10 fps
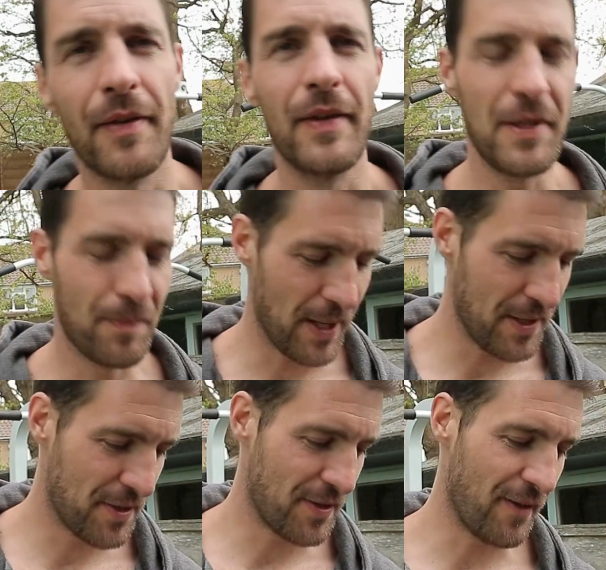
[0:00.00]
these
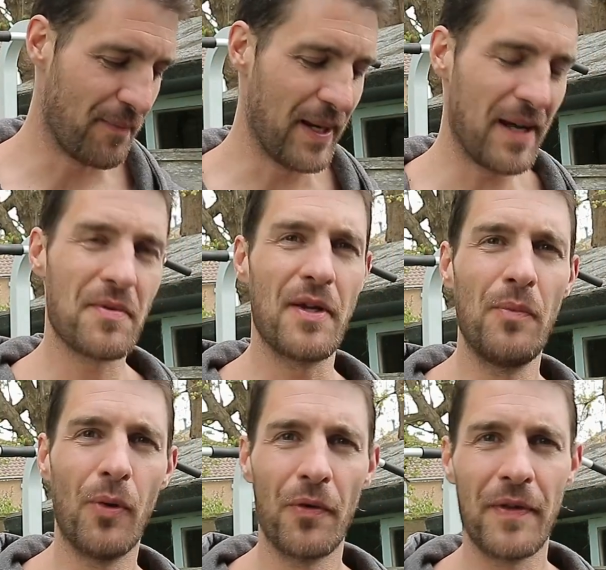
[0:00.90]
beasts have been
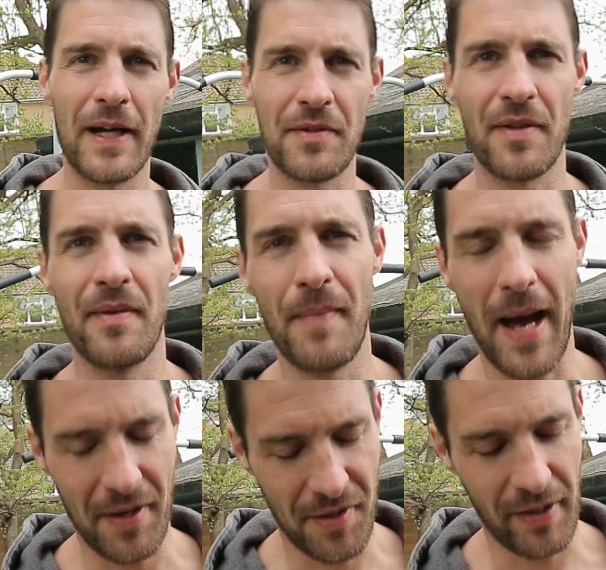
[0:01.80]
absolutely worn down to the max,